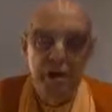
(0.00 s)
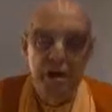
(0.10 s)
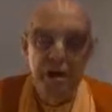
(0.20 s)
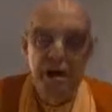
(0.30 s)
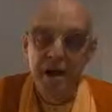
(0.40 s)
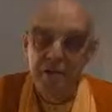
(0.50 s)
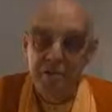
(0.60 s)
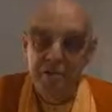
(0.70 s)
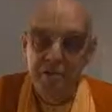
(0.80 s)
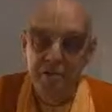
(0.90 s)

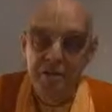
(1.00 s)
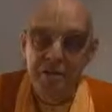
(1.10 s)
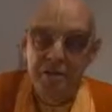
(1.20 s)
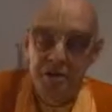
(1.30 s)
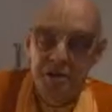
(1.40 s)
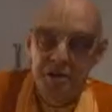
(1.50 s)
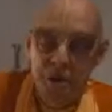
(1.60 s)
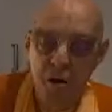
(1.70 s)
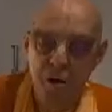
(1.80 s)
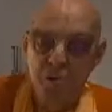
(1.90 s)
Narayana on his
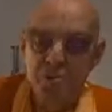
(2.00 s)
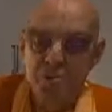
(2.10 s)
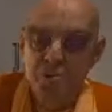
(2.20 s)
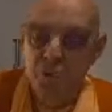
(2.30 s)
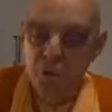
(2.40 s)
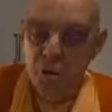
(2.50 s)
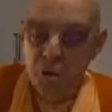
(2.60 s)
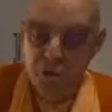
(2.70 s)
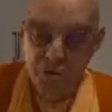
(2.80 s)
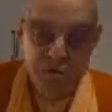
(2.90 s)
palms and
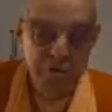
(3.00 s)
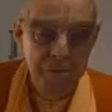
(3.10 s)
soles.